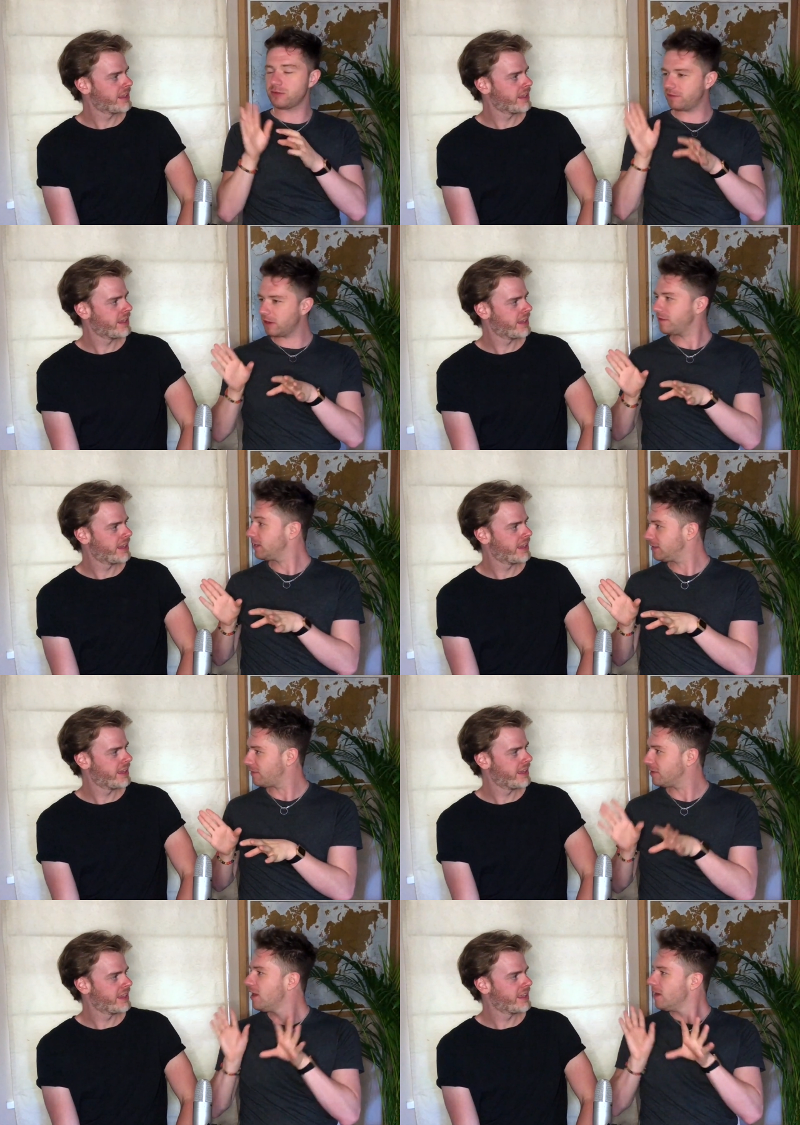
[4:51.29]
Speaker 1: in Final Fantasy
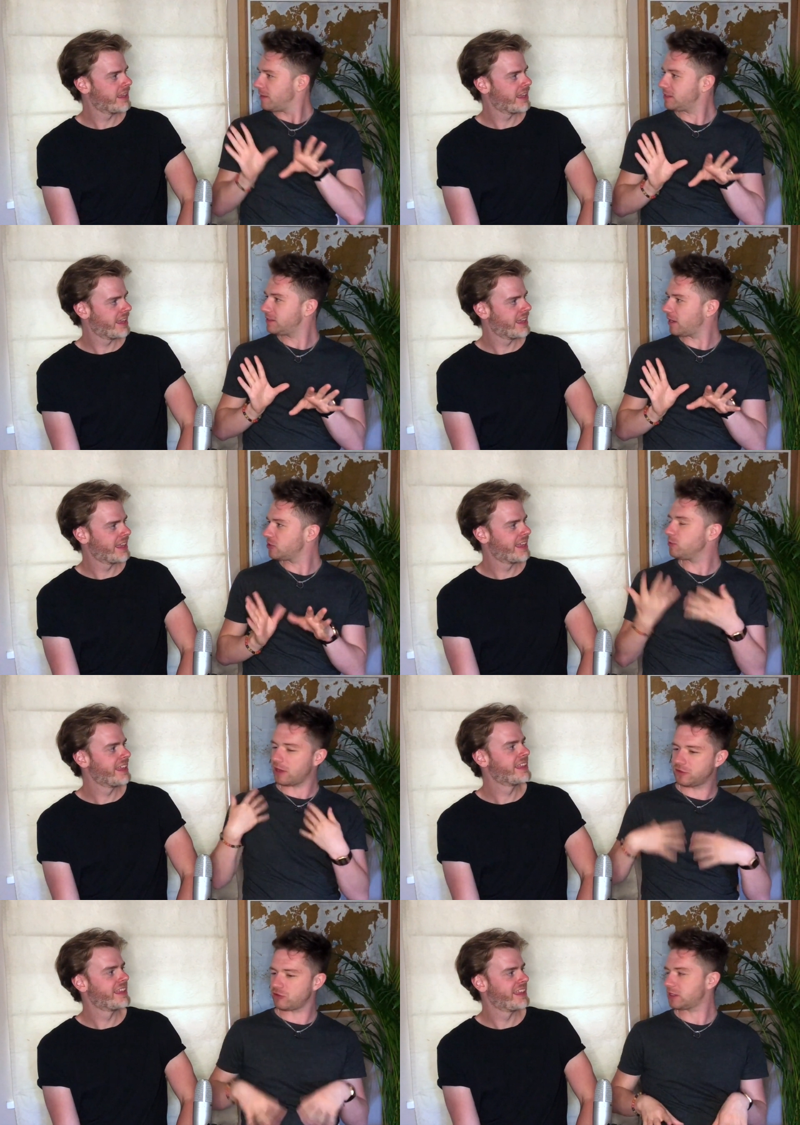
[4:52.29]
VII. There's a section where you
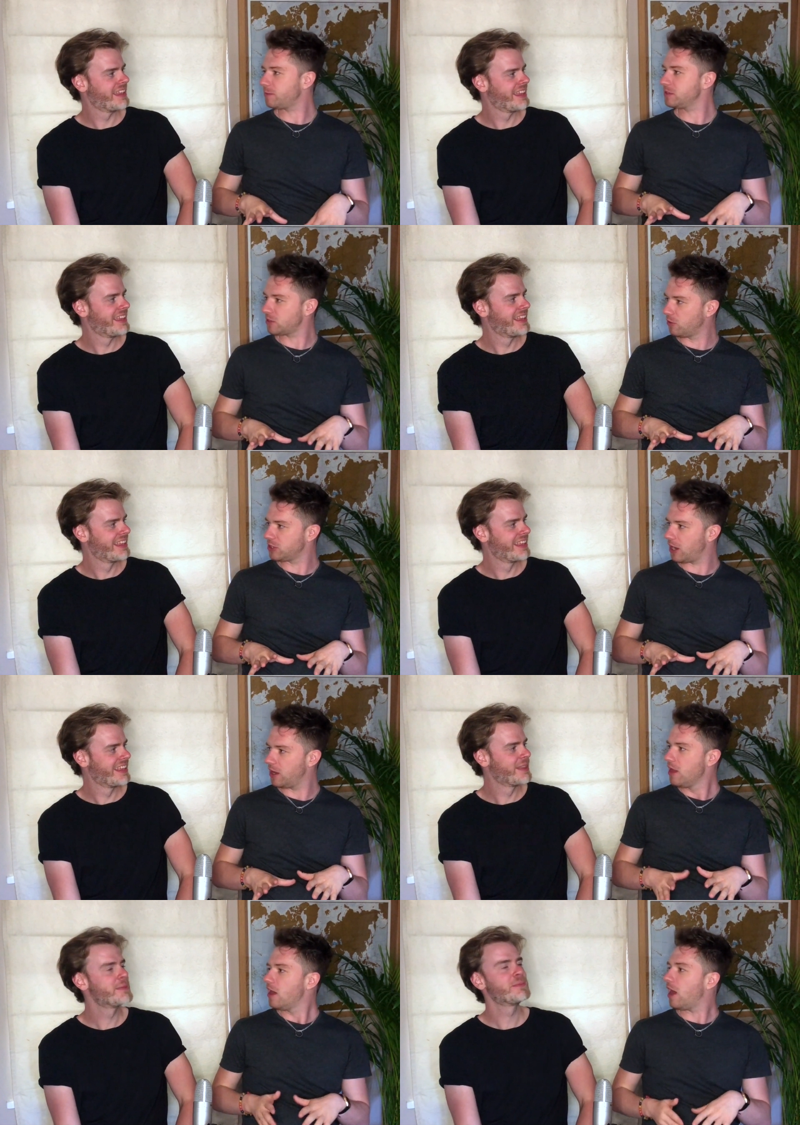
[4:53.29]
have to dress up as a soldier,
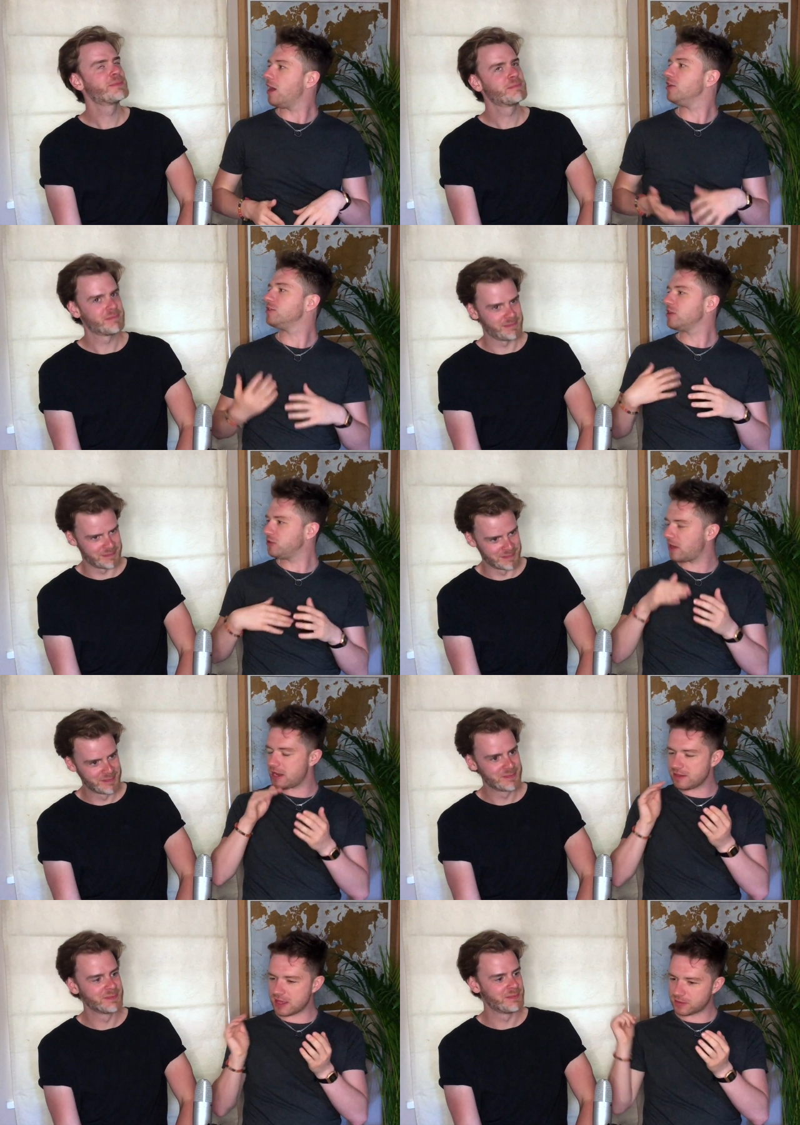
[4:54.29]
and
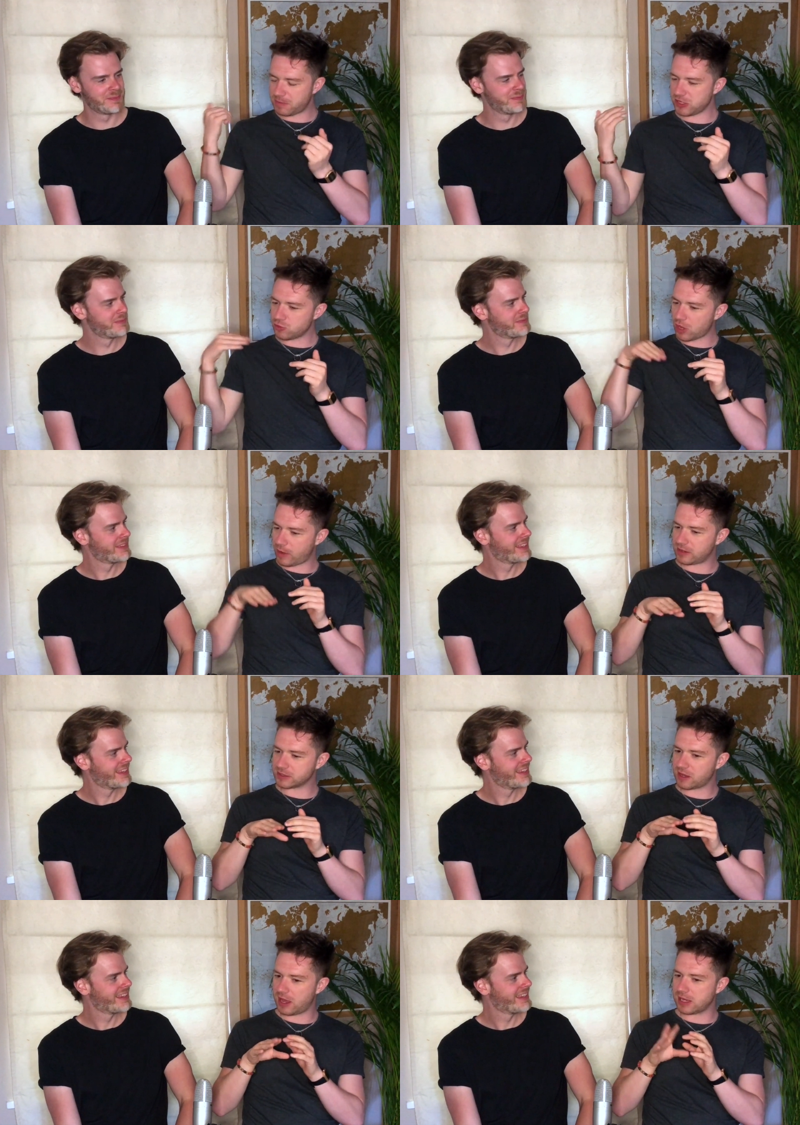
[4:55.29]
then there's a bit you go
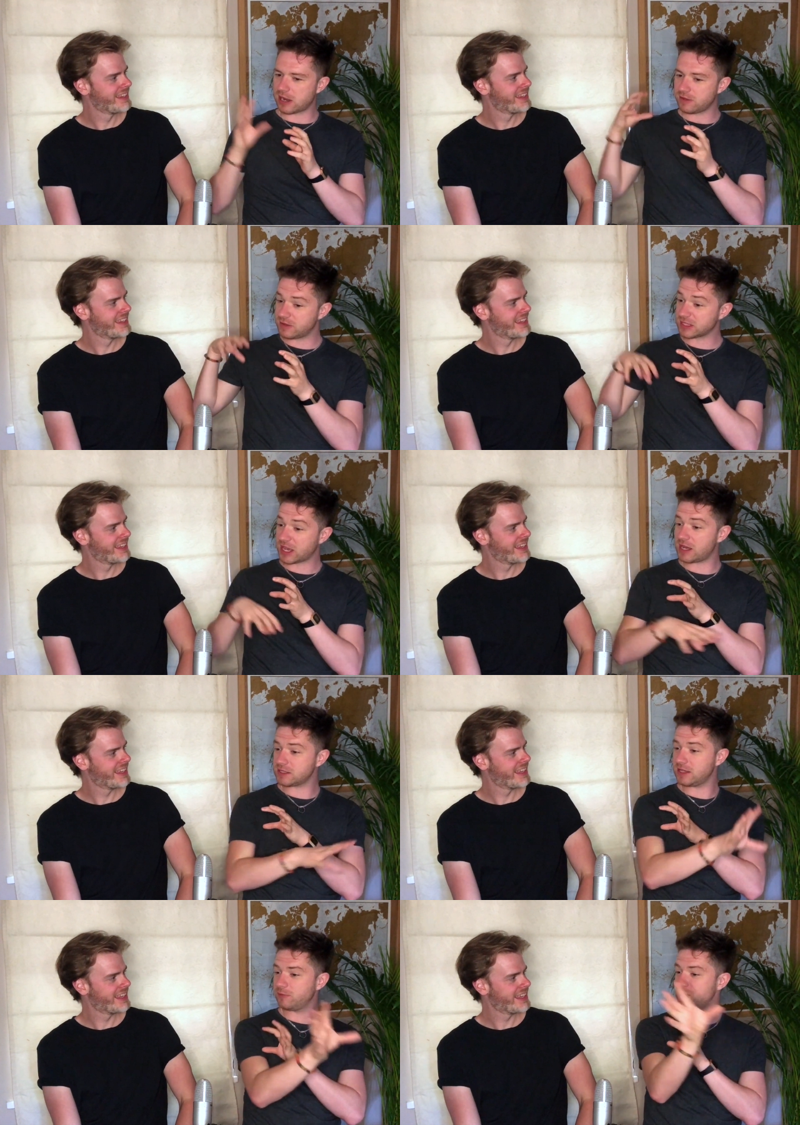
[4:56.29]
outside, and then there's a
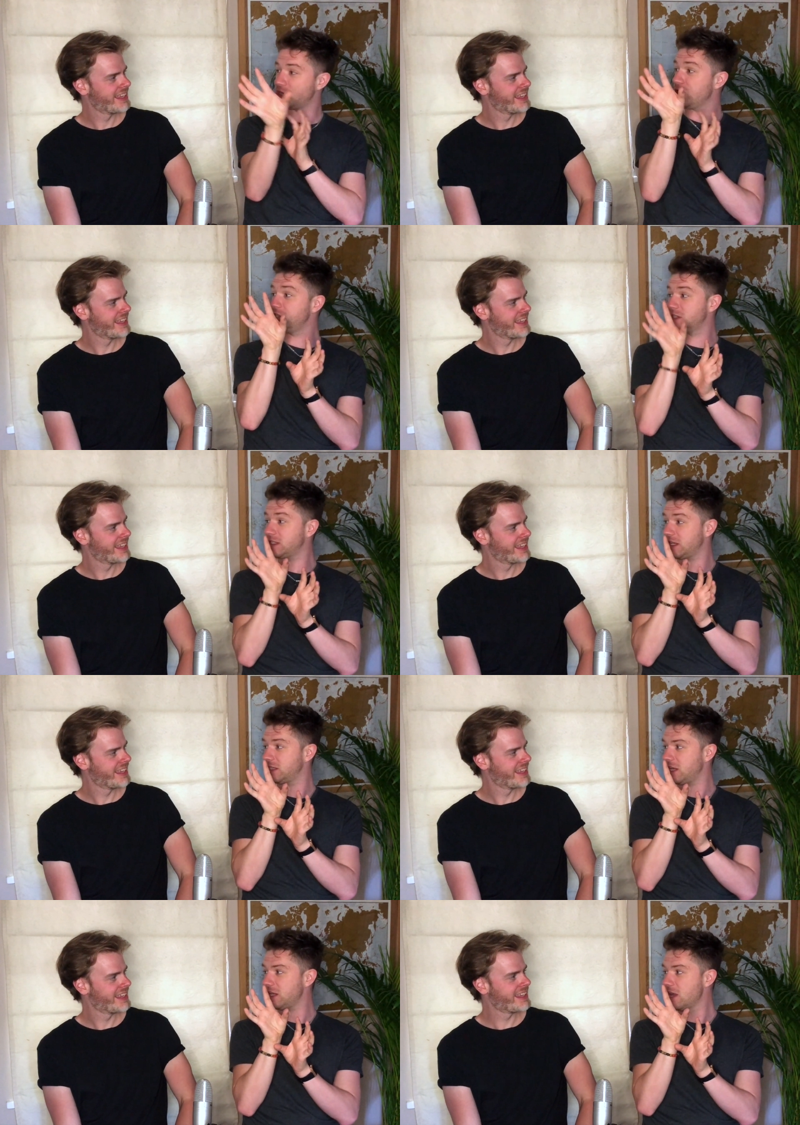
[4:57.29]
cutscene where it shows you the
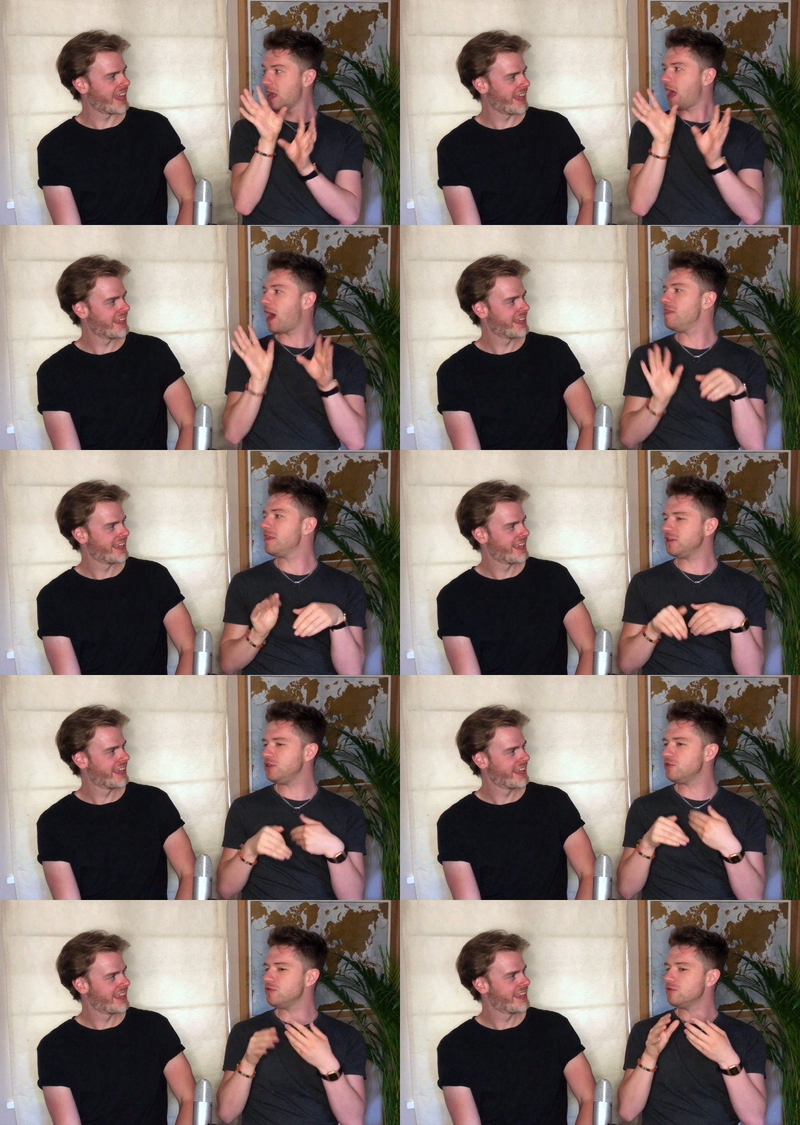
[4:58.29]
city, and then
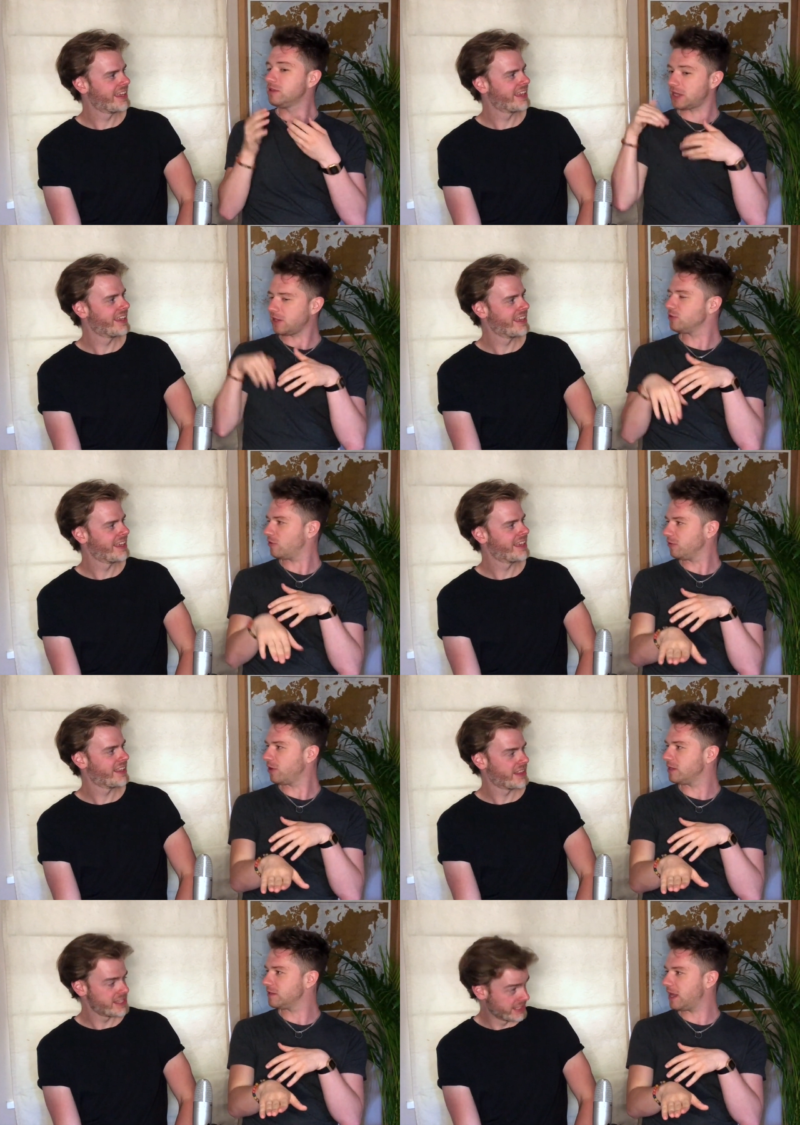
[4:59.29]
you take control and you
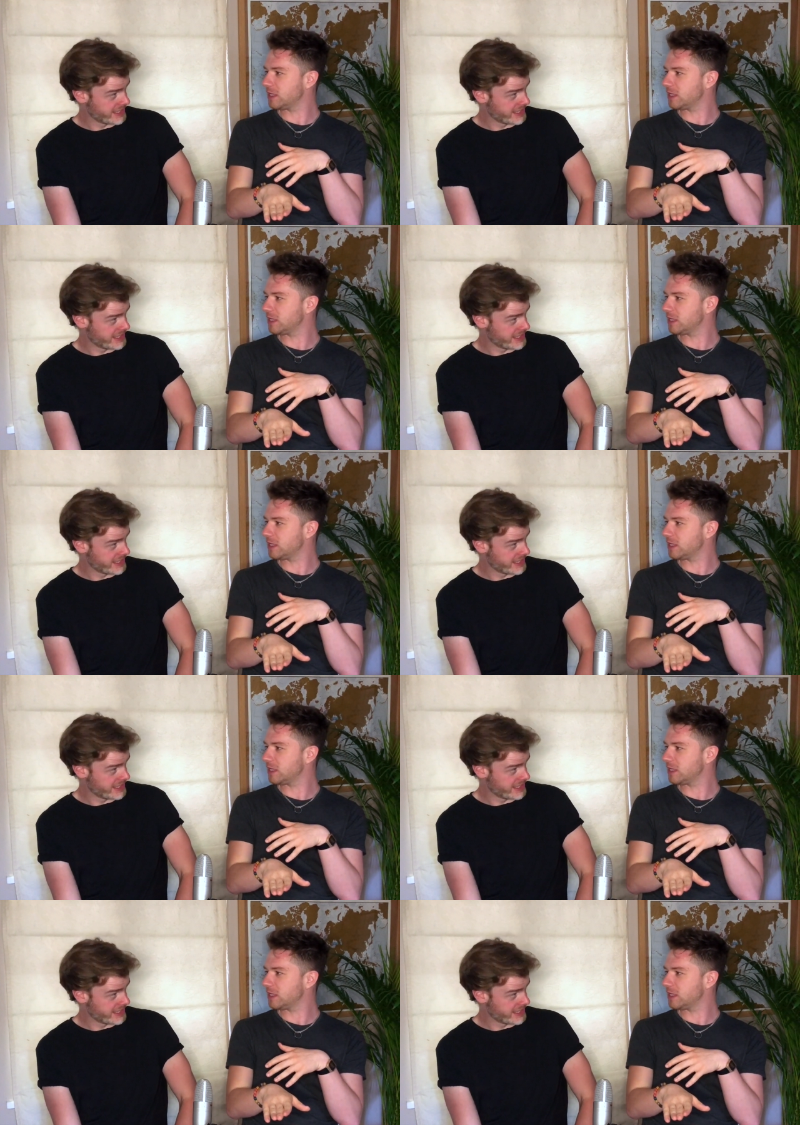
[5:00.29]
go into the next